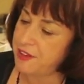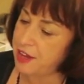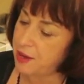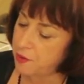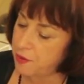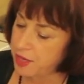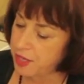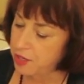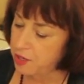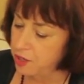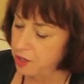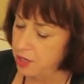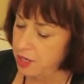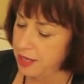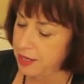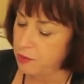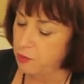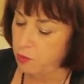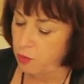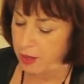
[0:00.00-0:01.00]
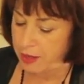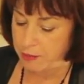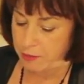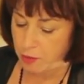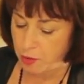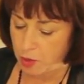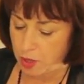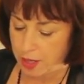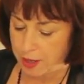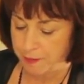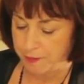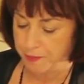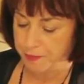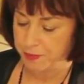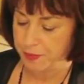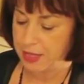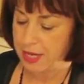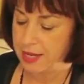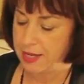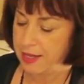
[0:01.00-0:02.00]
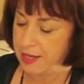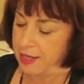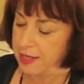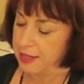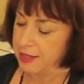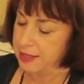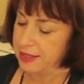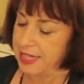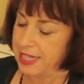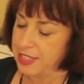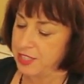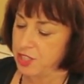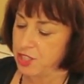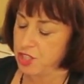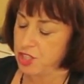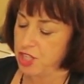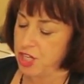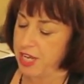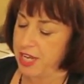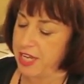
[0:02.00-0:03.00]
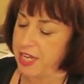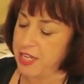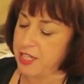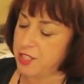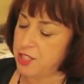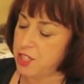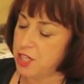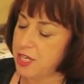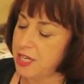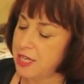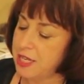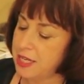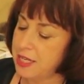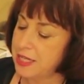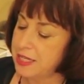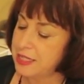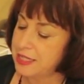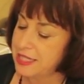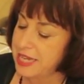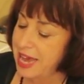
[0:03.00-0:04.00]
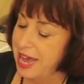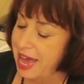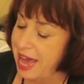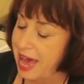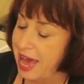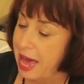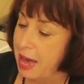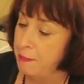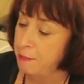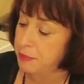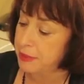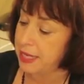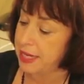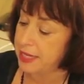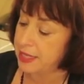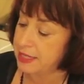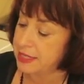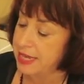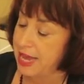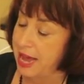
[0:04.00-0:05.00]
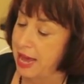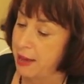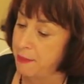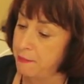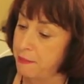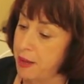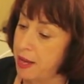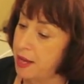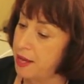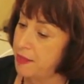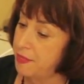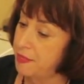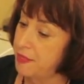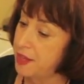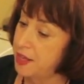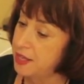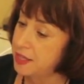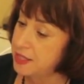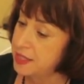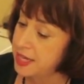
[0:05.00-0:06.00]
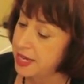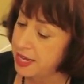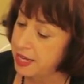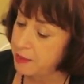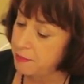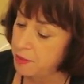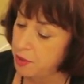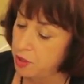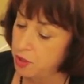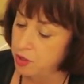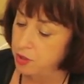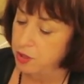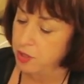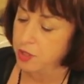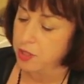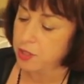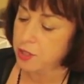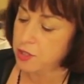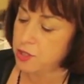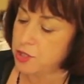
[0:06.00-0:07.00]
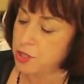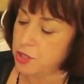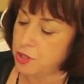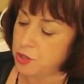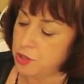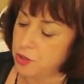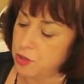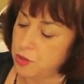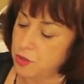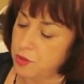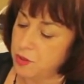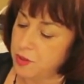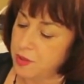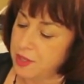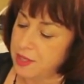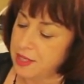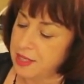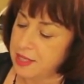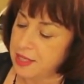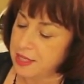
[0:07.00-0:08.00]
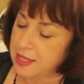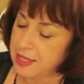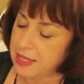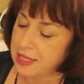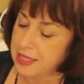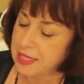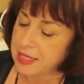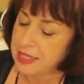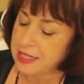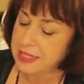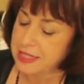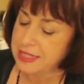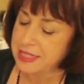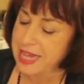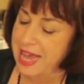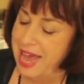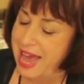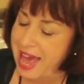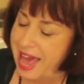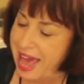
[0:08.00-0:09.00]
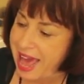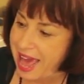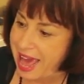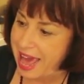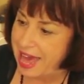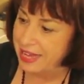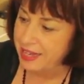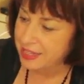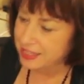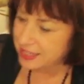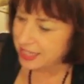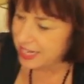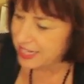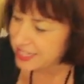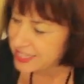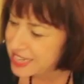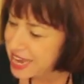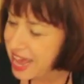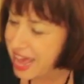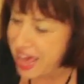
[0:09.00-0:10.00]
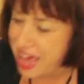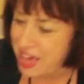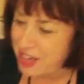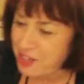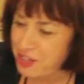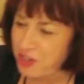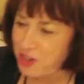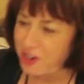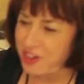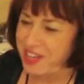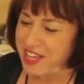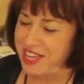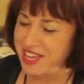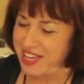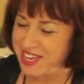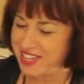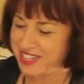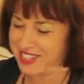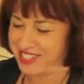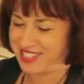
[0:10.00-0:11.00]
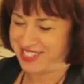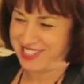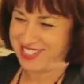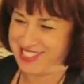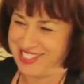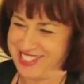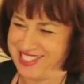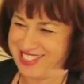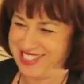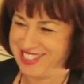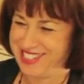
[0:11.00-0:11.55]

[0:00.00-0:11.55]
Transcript: very good. One more. Let's change tap, like tap on the table, to tag, like tag, you're it.